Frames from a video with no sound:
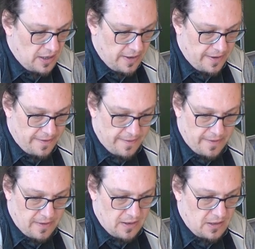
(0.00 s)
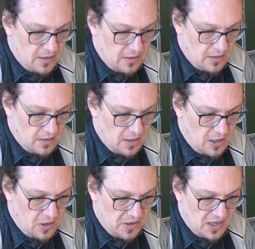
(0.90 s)
Uh,
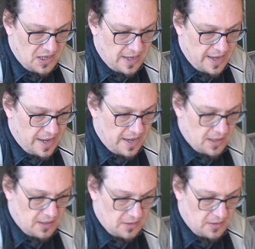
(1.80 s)
okay.